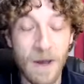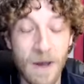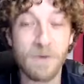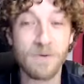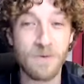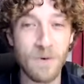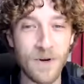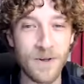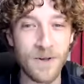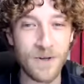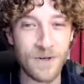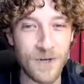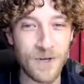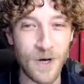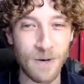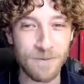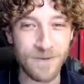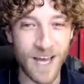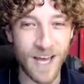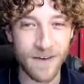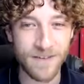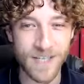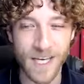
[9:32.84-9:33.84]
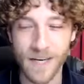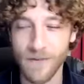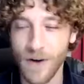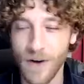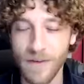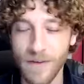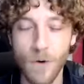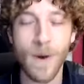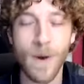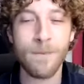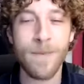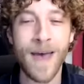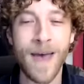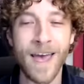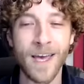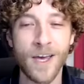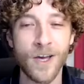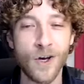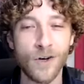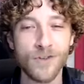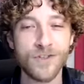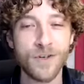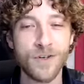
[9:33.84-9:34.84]
was one of the jobs that I said, if I ever went back
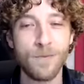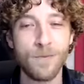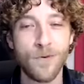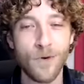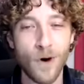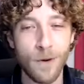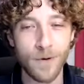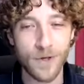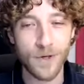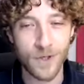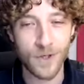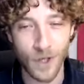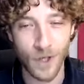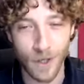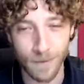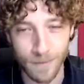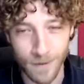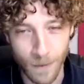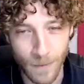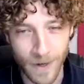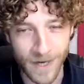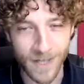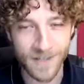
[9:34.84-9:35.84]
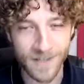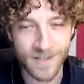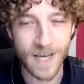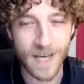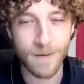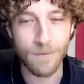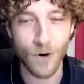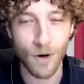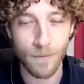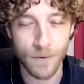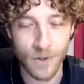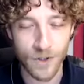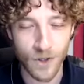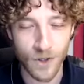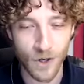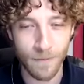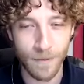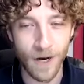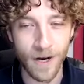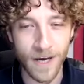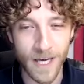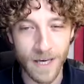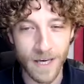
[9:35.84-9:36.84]
and got a proper job, and when I say proper
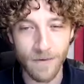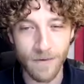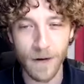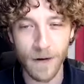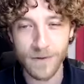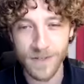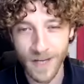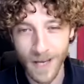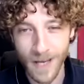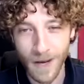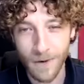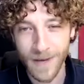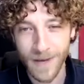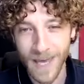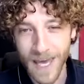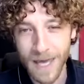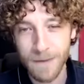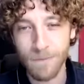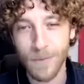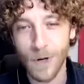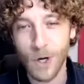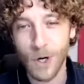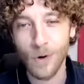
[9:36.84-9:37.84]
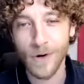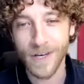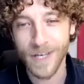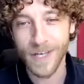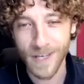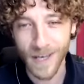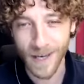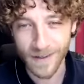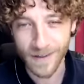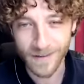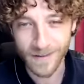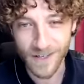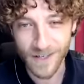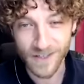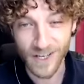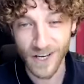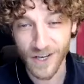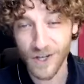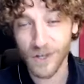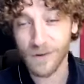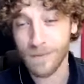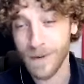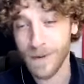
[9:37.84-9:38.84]
job, if I was to go and get employed again, because I
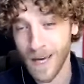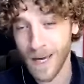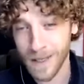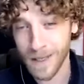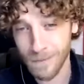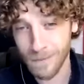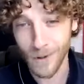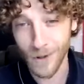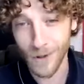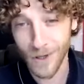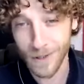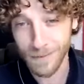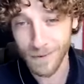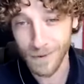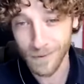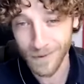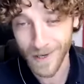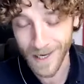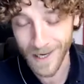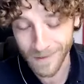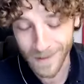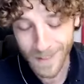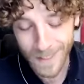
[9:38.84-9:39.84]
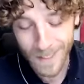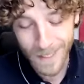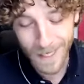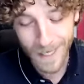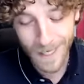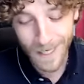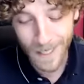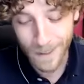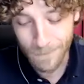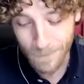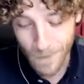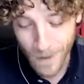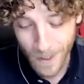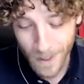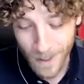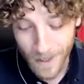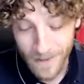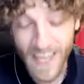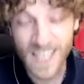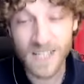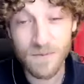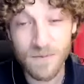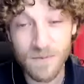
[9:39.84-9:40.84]
could be unemployable now,
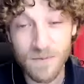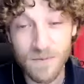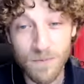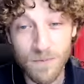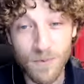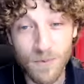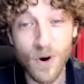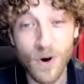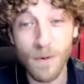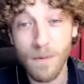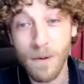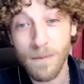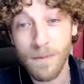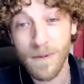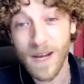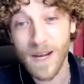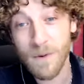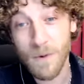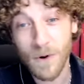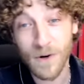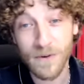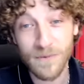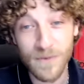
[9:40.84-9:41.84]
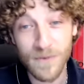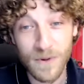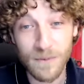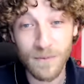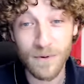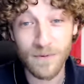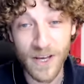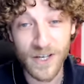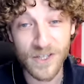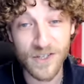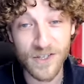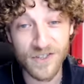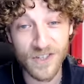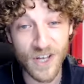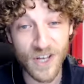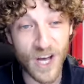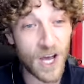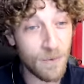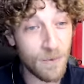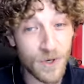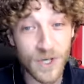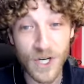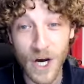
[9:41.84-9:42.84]
that's probably one of the professions that I
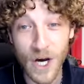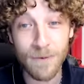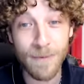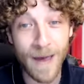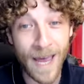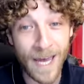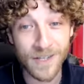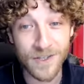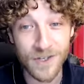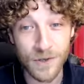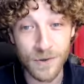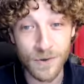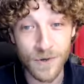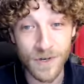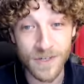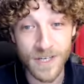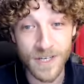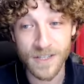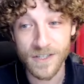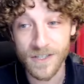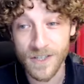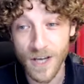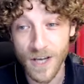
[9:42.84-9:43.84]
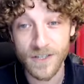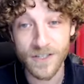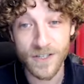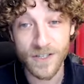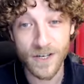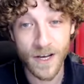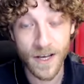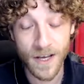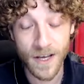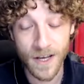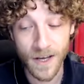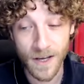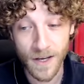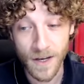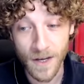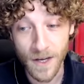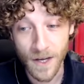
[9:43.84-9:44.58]
would go back to, because it's the